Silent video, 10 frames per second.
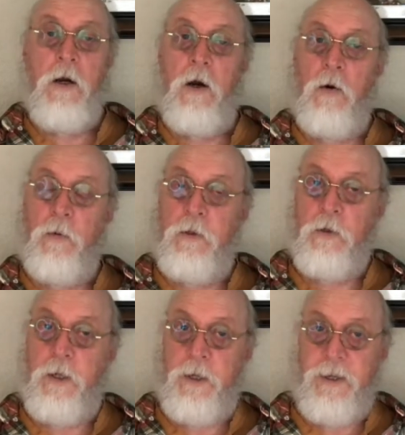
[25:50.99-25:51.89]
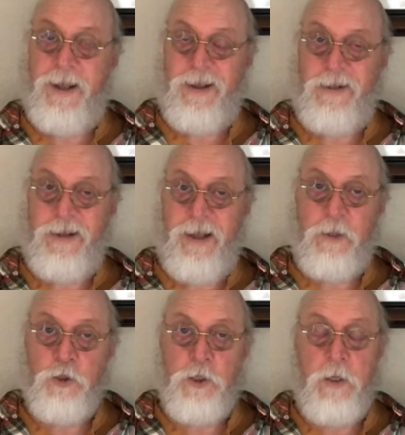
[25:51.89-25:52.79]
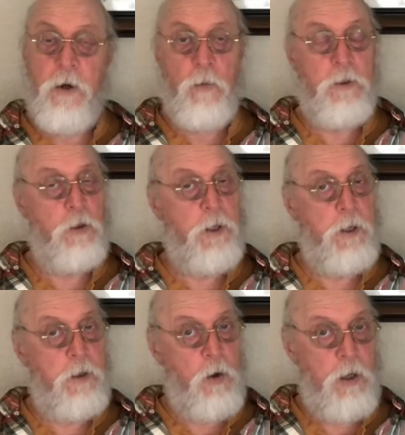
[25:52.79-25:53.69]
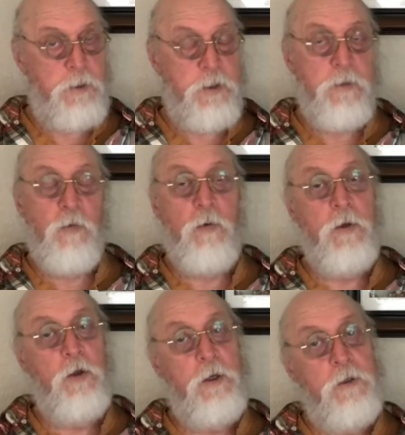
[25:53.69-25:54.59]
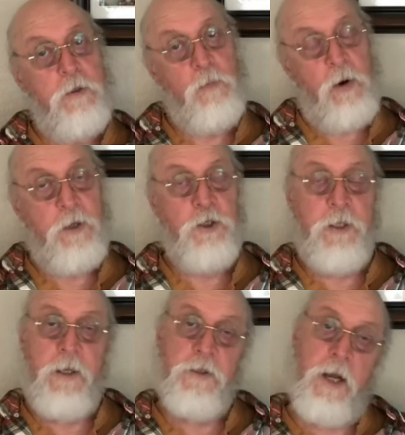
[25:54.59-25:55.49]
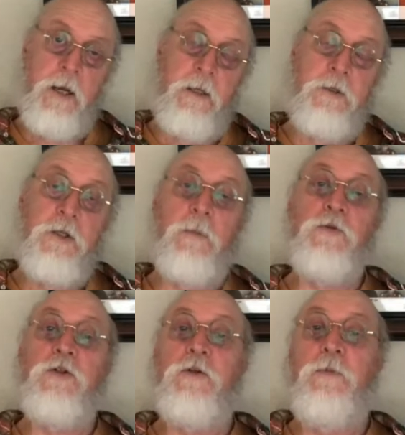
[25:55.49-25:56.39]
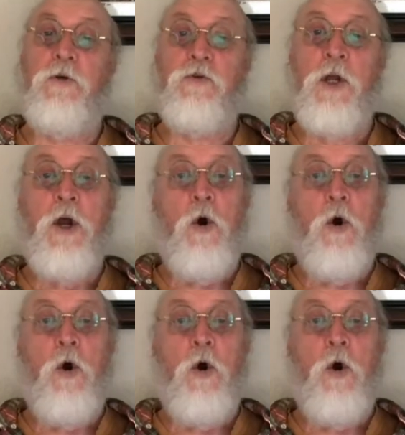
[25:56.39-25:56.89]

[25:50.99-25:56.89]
Are we looking at ADHD? Are we looking at autism? Are we looking at depression, anxiety, substance abuse?